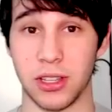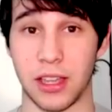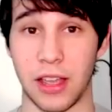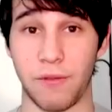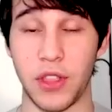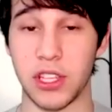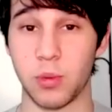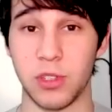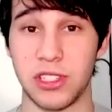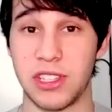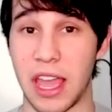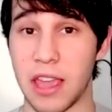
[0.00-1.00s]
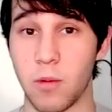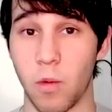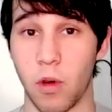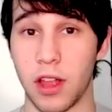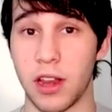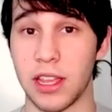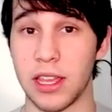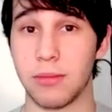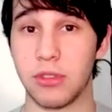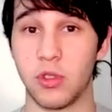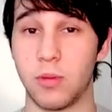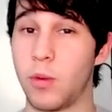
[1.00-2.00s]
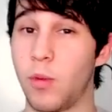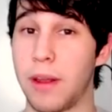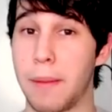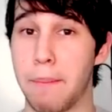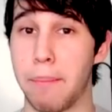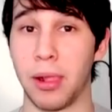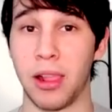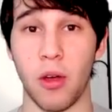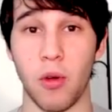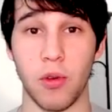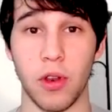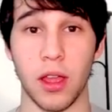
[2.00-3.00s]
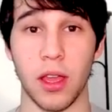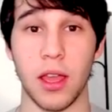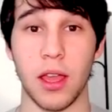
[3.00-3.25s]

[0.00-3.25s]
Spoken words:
Like, if this was day one, Midosuji would have blown